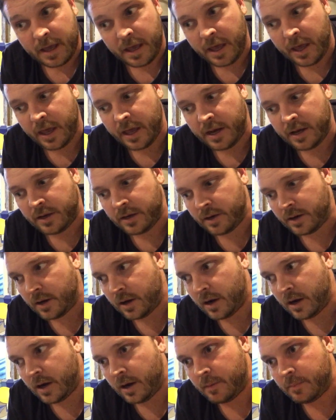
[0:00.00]
And
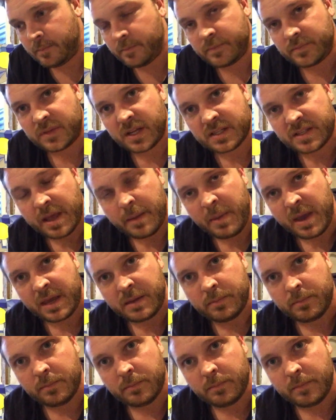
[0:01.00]
um, does that make
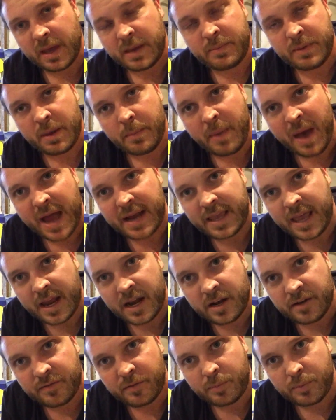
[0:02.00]
make me a bad
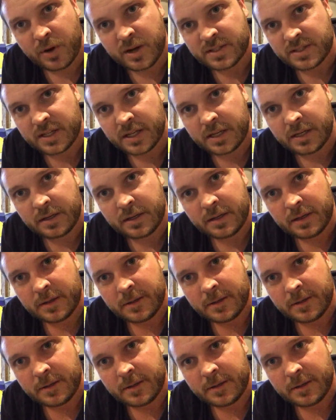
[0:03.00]
candidate for president?